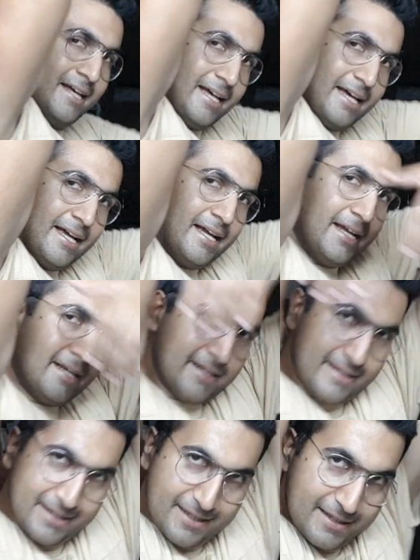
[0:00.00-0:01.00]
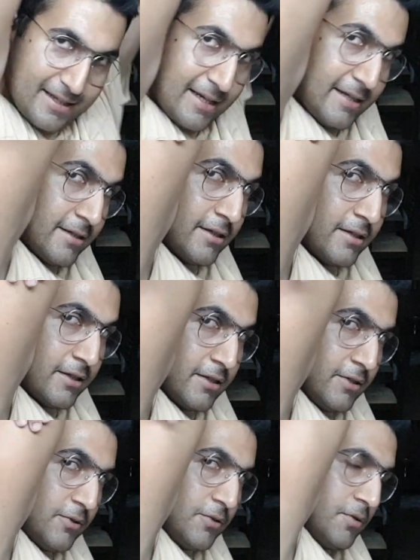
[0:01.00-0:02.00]
and then,
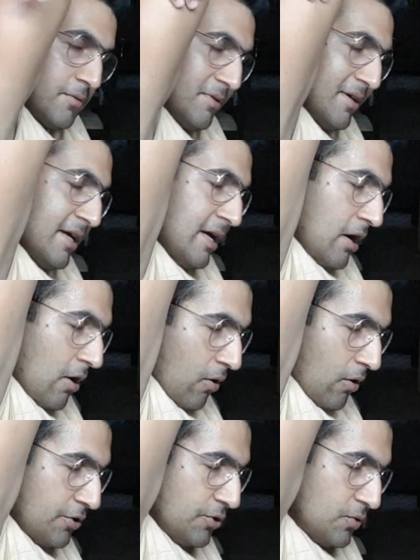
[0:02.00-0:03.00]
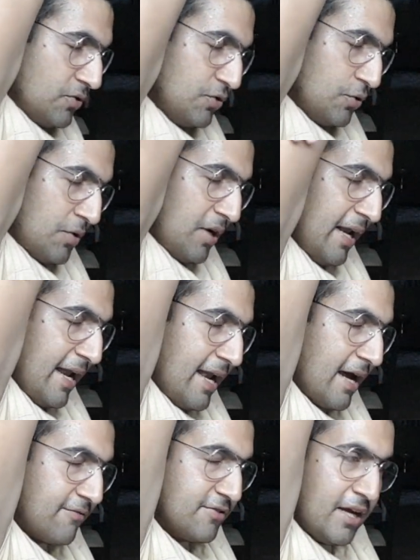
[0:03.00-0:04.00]
you know, use your
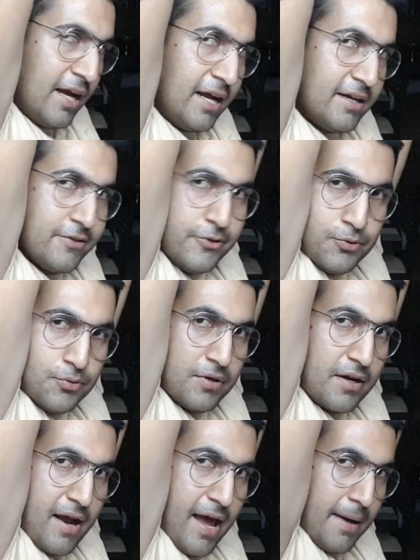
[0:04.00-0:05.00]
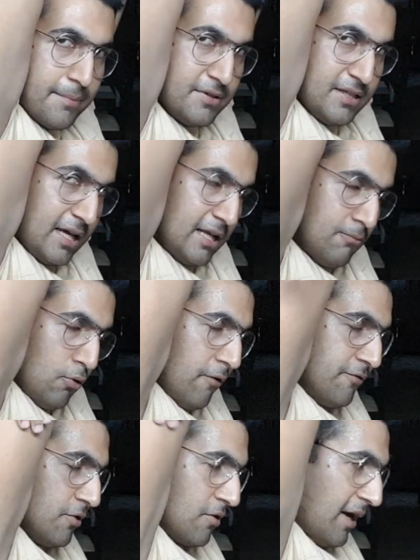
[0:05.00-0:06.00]
left hand to grab the elbow
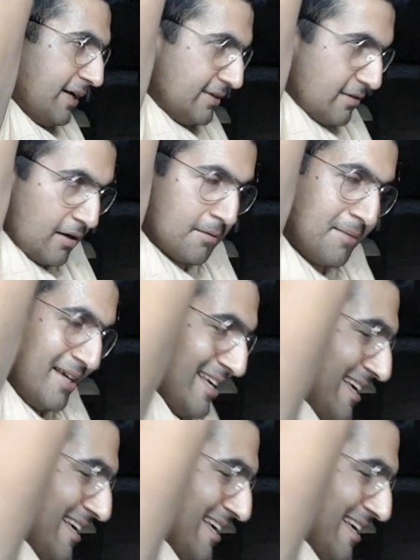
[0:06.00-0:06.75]
of your right arm